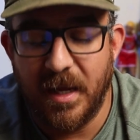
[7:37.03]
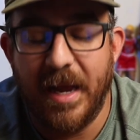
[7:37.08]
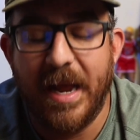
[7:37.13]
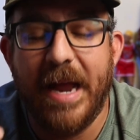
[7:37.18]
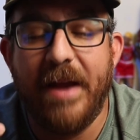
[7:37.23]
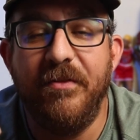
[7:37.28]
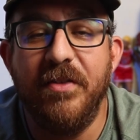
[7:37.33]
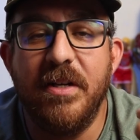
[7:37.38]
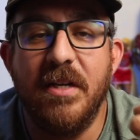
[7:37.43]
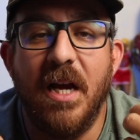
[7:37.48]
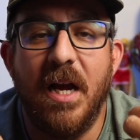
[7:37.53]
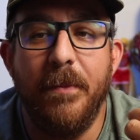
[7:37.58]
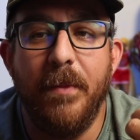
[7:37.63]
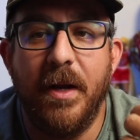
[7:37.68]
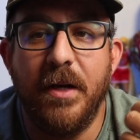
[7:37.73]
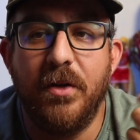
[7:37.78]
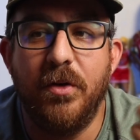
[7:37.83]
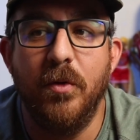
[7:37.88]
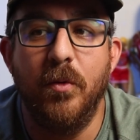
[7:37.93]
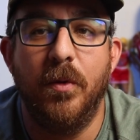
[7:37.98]
I, every time
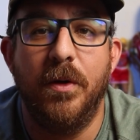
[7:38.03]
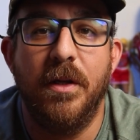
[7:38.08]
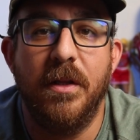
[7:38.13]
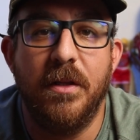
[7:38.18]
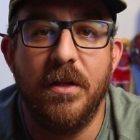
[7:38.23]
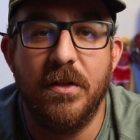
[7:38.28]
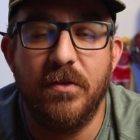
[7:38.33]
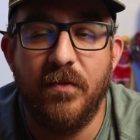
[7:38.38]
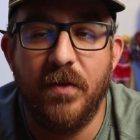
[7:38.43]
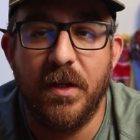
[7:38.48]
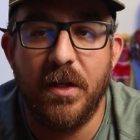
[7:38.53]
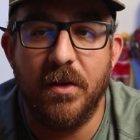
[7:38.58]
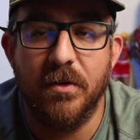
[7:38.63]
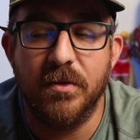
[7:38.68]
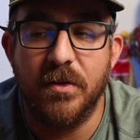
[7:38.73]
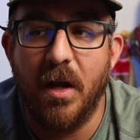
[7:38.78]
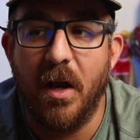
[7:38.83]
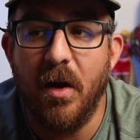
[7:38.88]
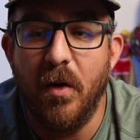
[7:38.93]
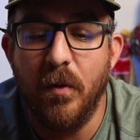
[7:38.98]
I do one of these
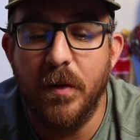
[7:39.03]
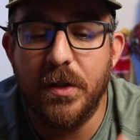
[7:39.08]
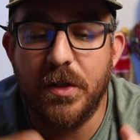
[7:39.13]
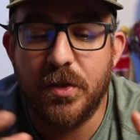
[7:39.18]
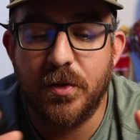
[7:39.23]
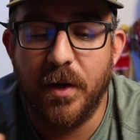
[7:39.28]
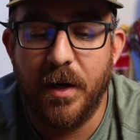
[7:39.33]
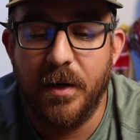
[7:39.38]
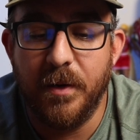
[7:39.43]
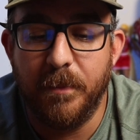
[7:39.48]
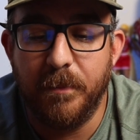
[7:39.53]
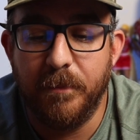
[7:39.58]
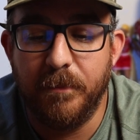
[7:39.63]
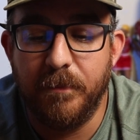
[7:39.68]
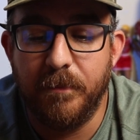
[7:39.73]
videos, I always try to